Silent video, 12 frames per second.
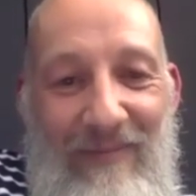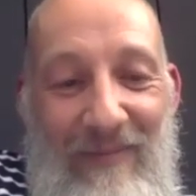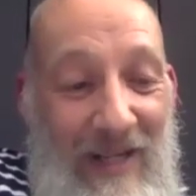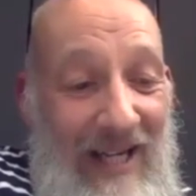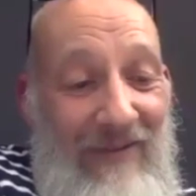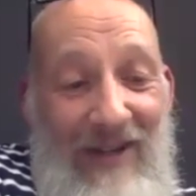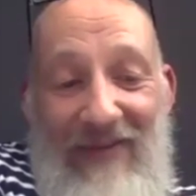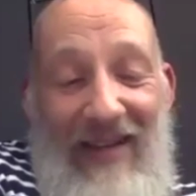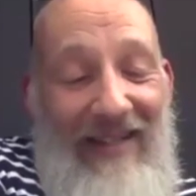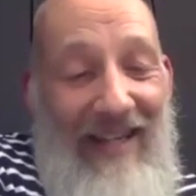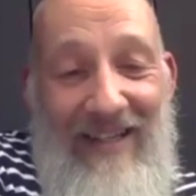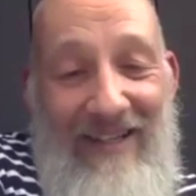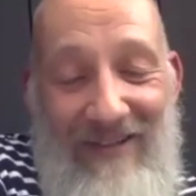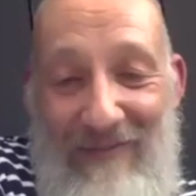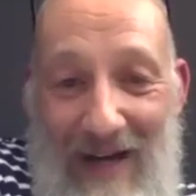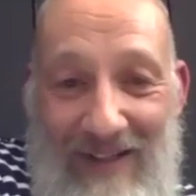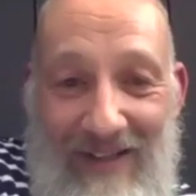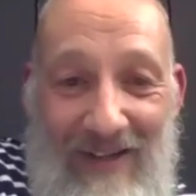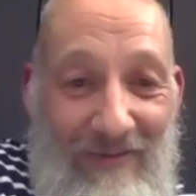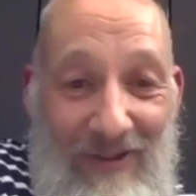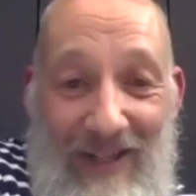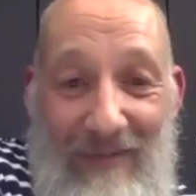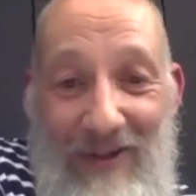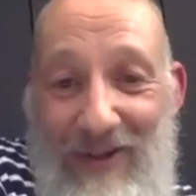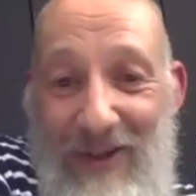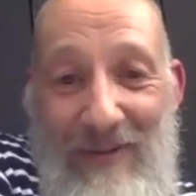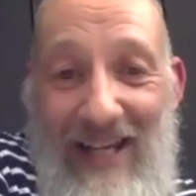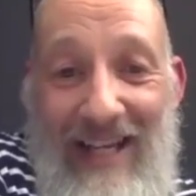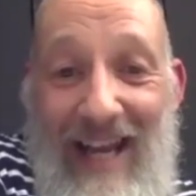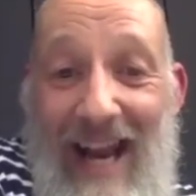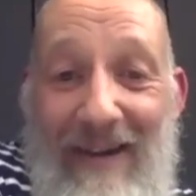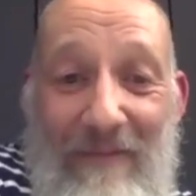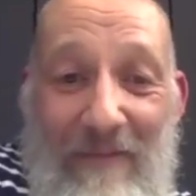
But even if they did, it doesn't matter. just have to shoot it again.